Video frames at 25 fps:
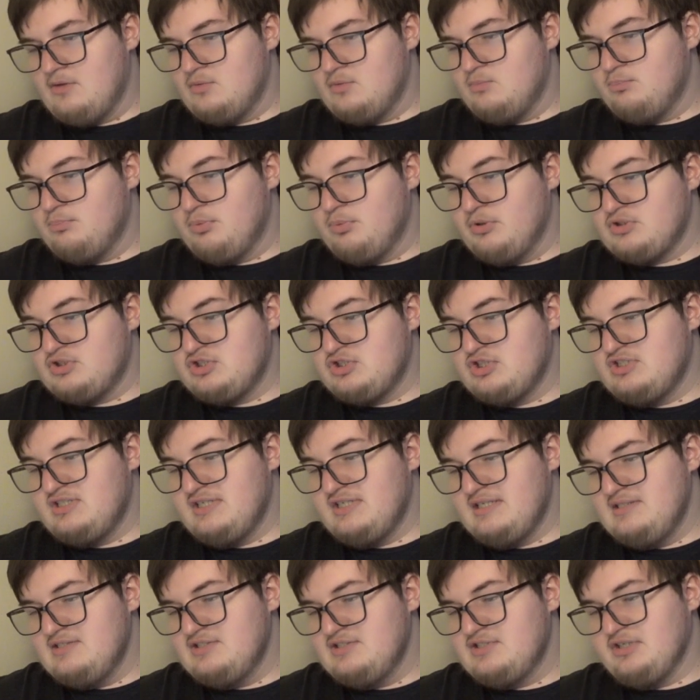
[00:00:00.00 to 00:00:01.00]
But
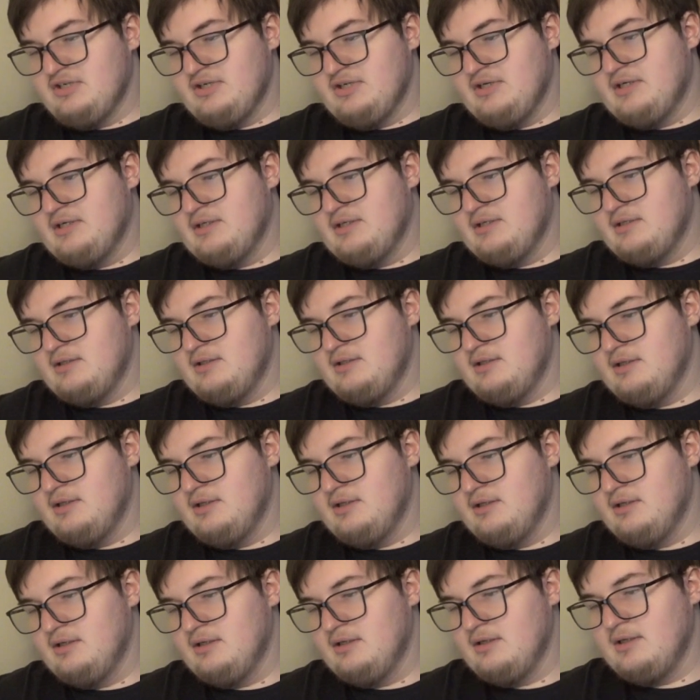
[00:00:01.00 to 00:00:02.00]
Shedinja,
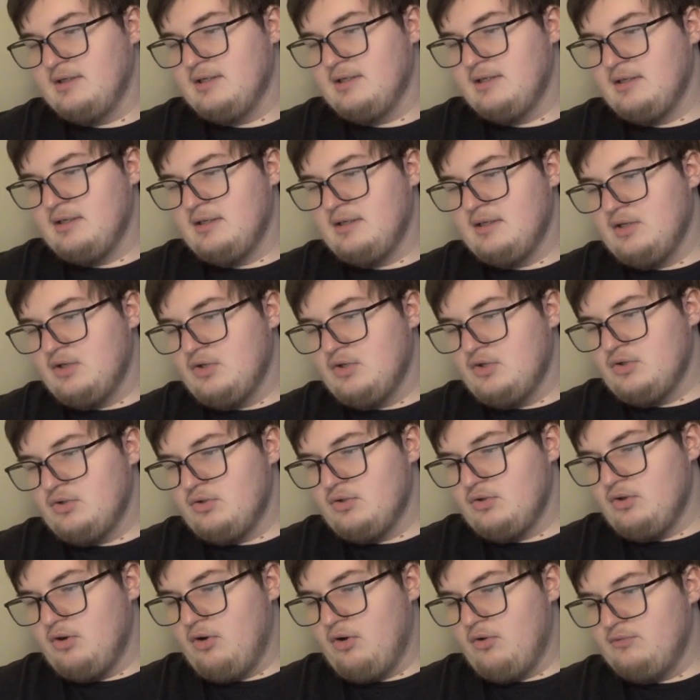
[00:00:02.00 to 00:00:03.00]

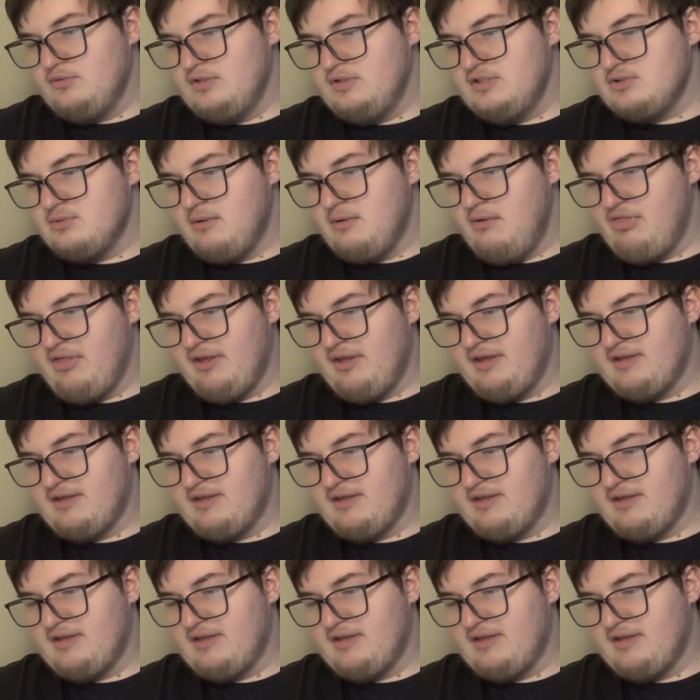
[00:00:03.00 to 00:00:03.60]
not only do I think